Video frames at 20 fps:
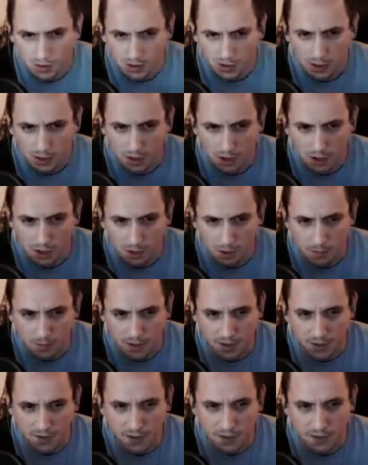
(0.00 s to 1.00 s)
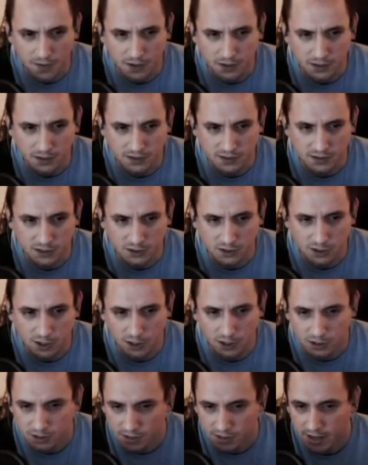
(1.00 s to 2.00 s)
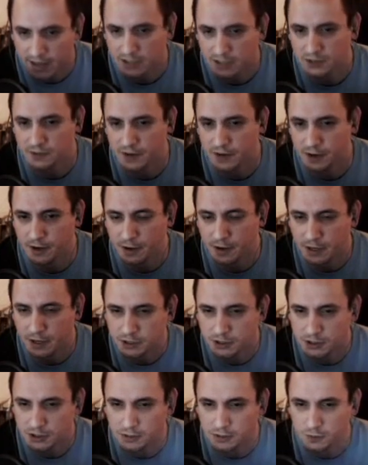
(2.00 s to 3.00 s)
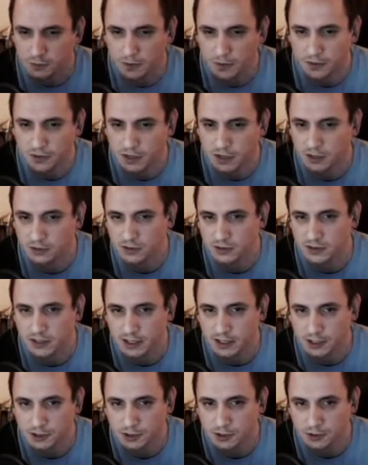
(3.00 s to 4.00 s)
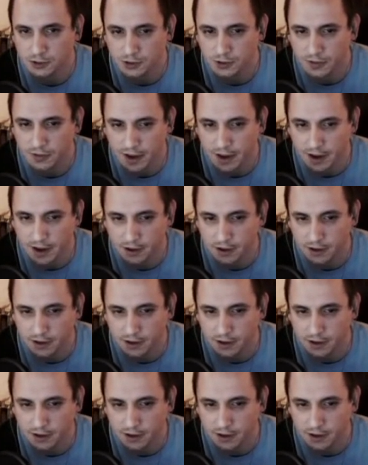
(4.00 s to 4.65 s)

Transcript: And then there's the charge slash variation with Knuckles that I showed you there.